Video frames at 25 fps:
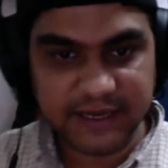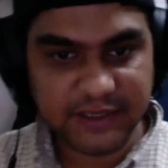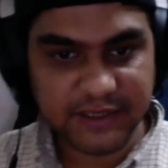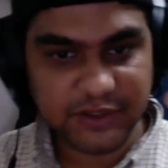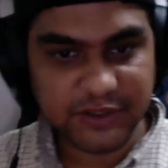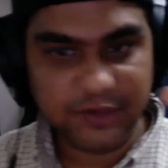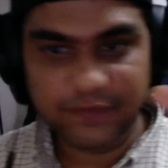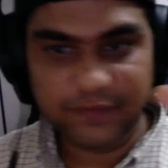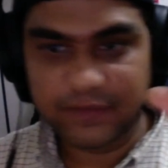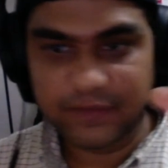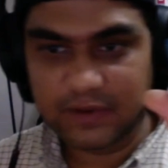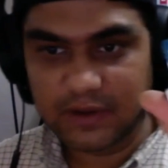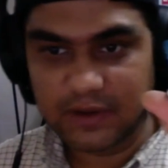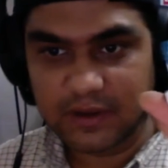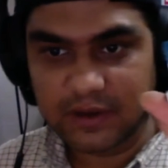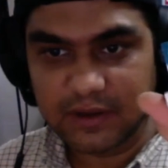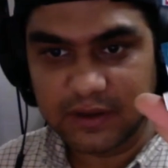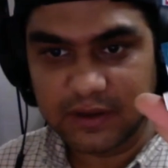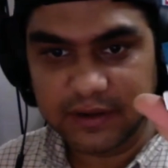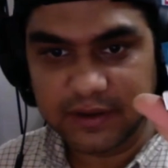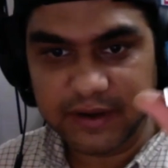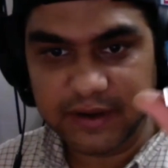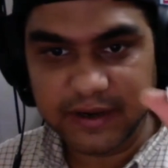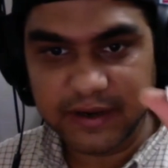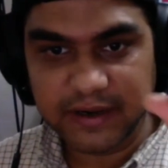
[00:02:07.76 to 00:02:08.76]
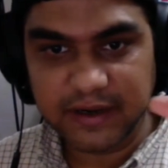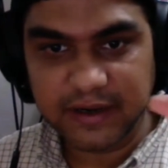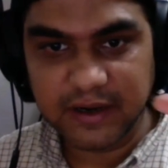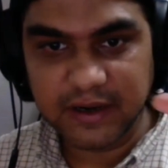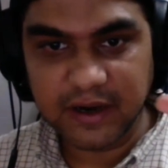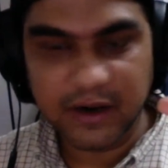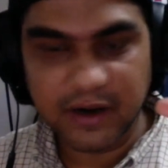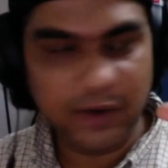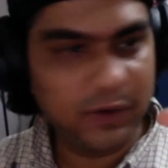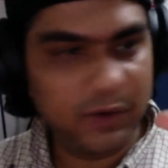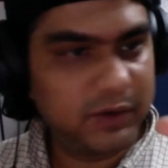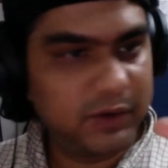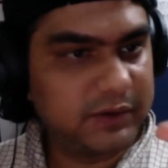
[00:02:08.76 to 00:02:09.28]
of a credit
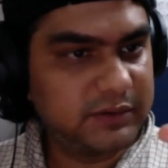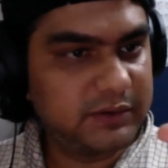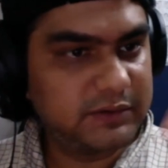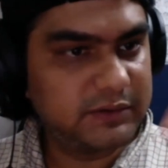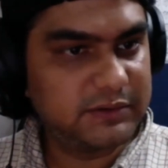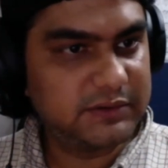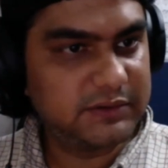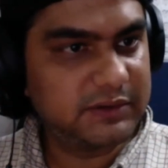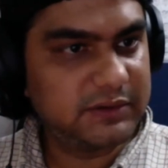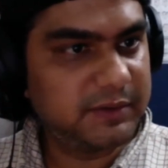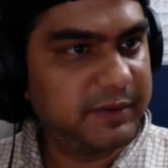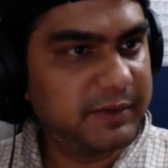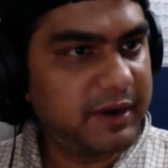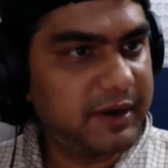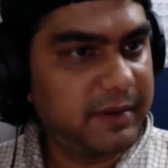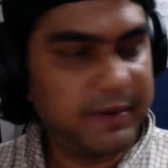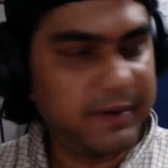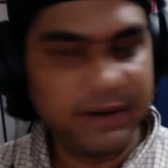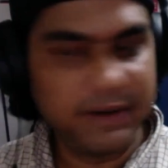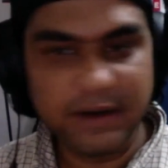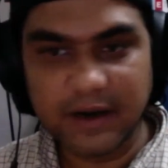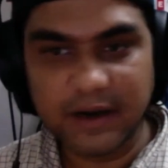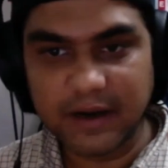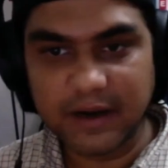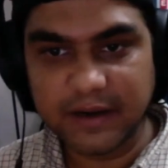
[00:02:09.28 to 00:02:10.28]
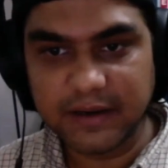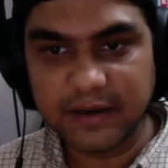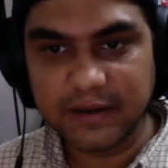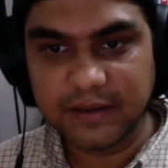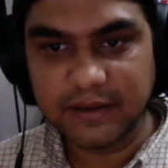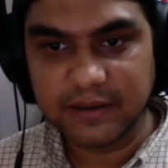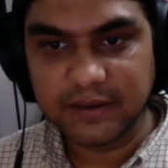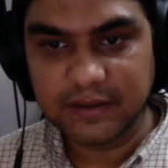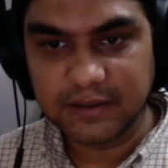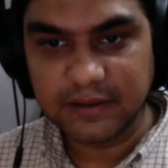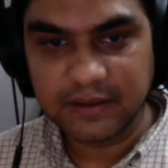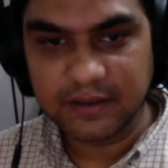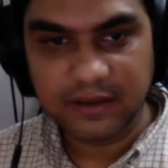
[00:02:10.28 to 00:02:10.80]
card or some debit card,
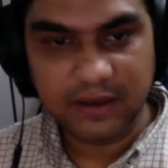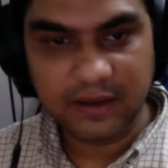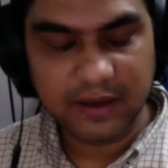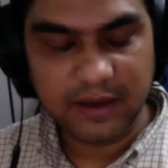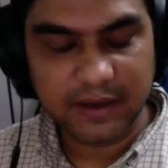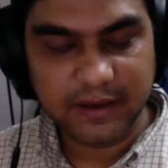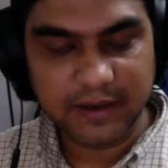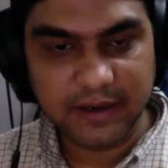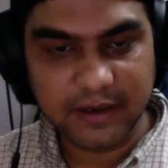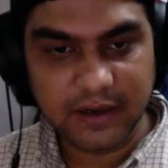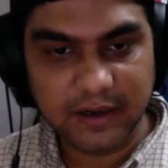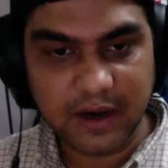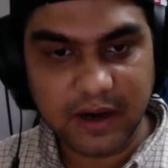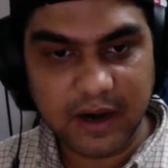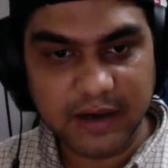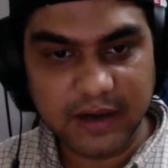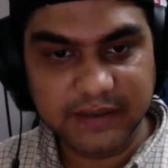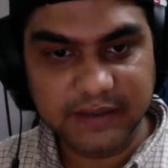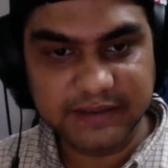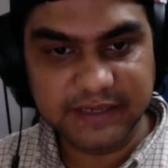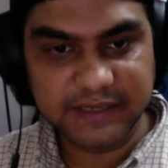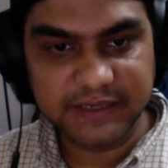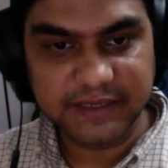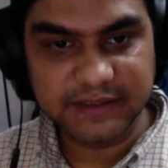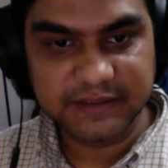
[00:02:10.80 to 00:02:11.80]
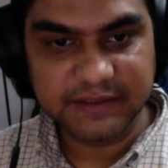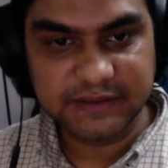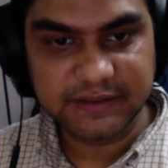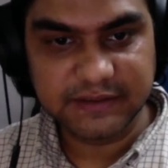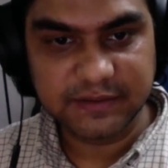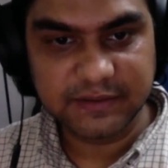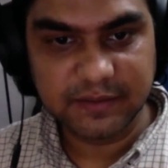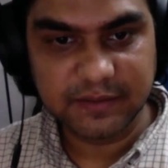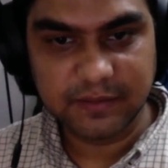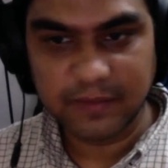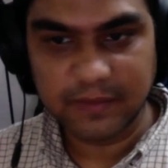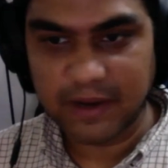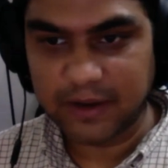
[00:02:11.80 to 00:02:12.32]
like a card size
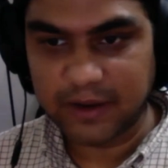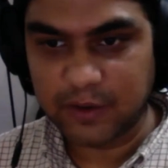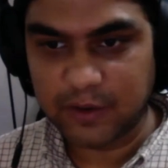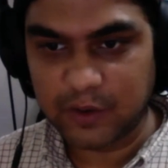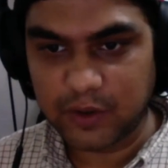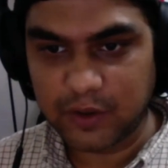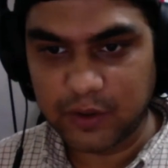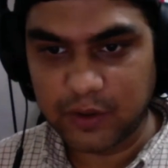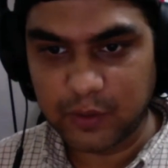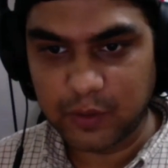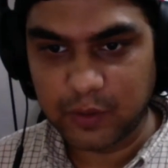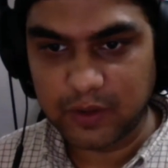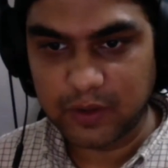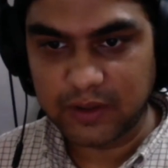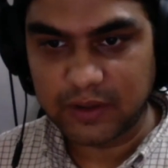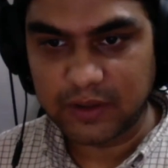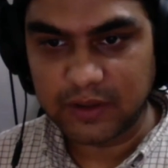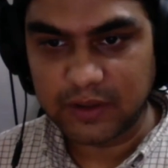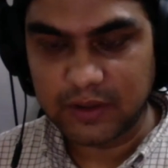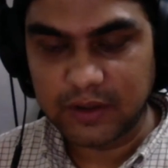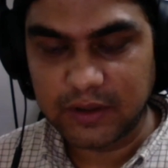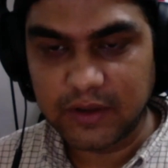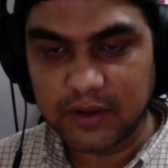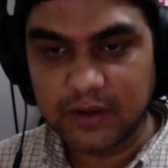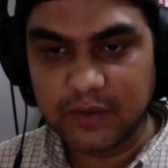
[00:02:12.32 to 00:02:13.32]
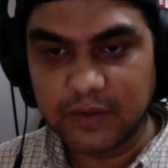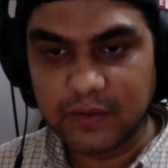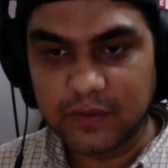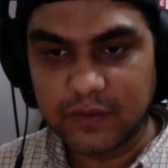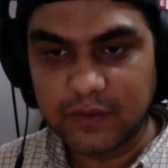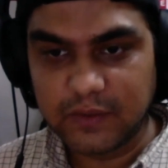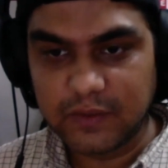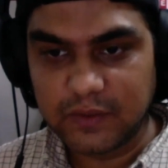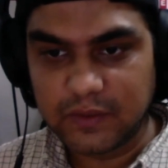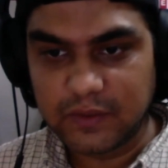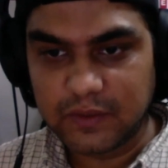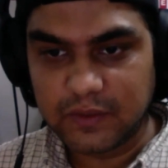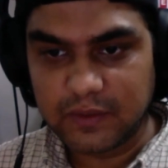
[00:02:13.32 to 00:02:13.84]
microcontroller.
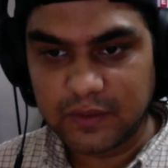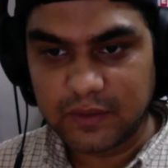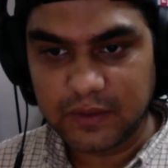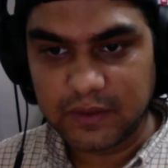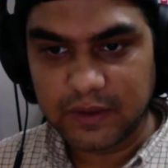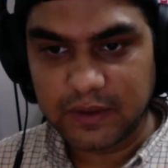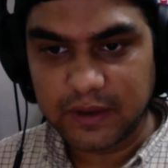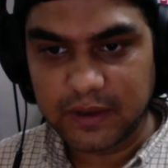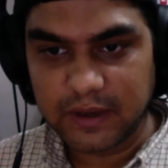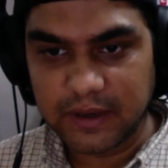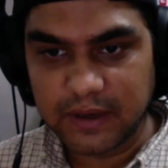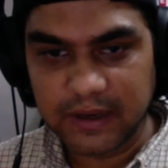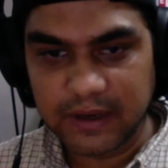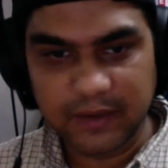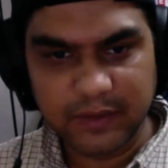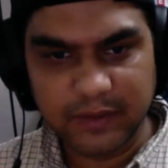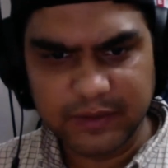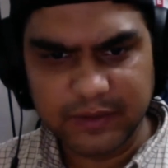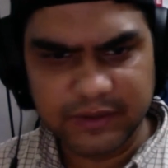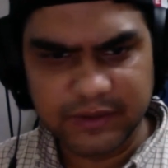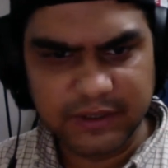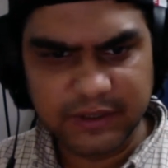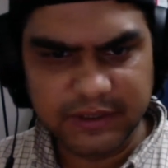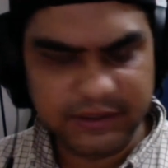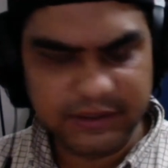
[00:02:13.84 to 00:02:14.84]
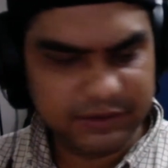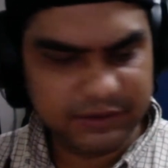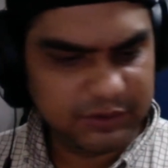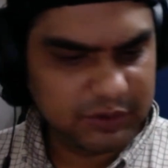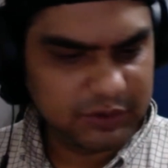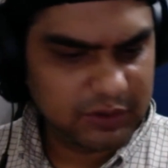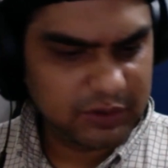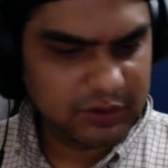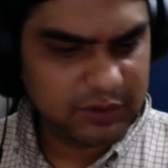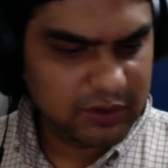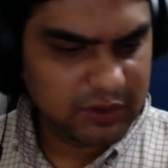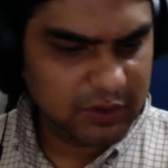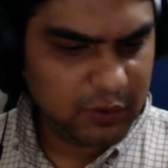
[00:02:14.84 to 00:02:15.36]
And it is
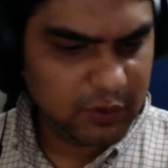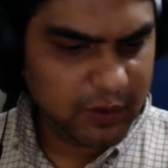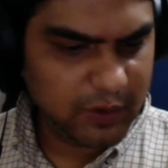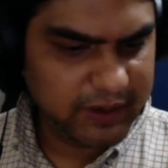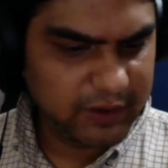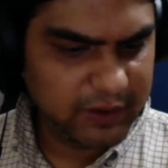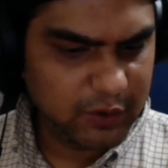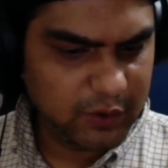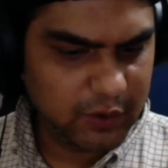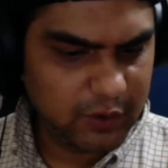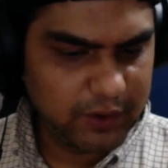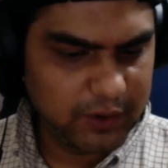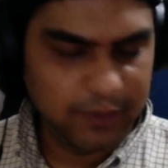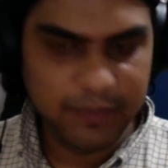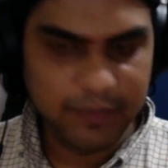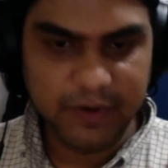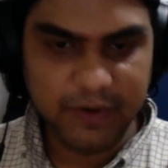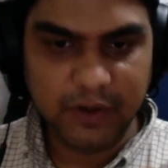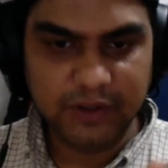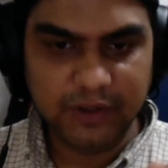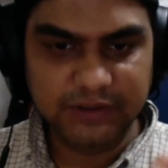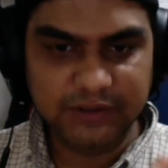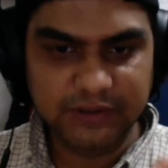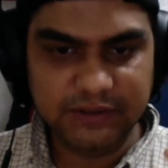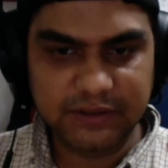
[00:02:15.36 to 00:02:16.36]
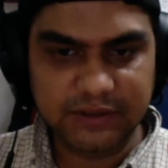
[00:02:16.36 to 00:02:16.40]
quite good, because